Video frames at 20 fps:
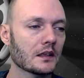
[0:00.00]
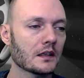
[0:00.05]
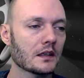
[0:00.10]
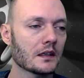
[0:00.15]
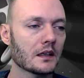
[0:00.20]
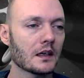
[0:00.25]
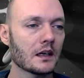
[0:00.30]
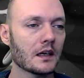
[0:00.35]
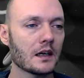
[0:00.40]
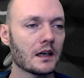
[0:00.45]

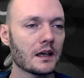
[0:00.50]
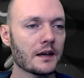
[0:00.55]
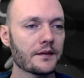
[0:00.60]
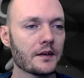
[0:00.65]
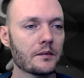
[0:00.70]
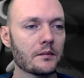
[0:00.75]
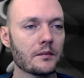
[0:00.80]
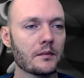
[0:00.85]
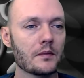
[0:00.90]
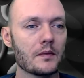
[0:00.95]
I
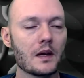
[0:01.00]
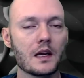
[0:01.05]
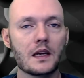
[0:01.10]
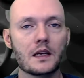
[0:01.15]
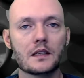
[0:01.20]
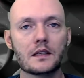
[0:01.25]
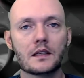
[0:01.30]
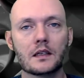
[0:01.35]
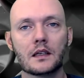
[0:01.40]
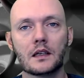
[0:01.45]
haven't
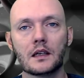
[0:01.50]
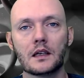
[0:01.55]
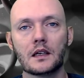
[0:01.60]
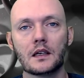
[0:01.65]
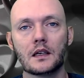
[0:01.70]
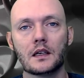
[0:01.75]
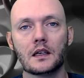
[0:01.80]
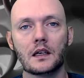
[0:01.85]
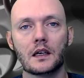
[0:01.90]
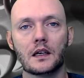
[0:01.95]
made
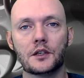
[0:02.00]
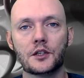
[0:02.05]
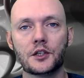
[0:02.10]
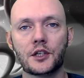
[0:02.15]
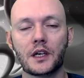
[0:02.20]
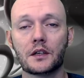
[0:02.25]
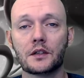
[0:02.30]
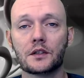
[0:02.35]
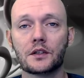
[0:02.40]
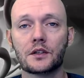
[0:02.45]
a
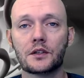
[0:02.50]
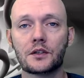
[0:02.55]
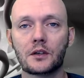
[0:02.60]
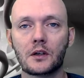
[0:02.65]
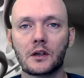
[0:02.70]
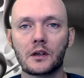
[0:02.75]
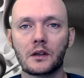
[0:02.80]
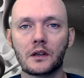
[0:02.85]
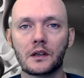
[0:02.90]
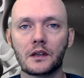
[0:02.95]
shader
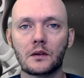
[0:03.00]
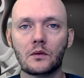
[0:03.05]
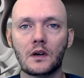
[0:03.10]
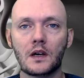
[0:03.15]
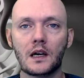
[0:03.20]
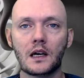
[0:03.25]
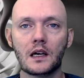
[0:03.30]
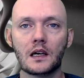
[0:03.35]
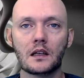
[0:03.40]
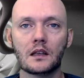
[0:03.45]
tutorial in a
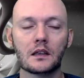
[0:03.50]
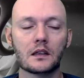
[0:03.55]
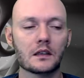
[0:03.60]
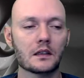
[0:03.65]
while,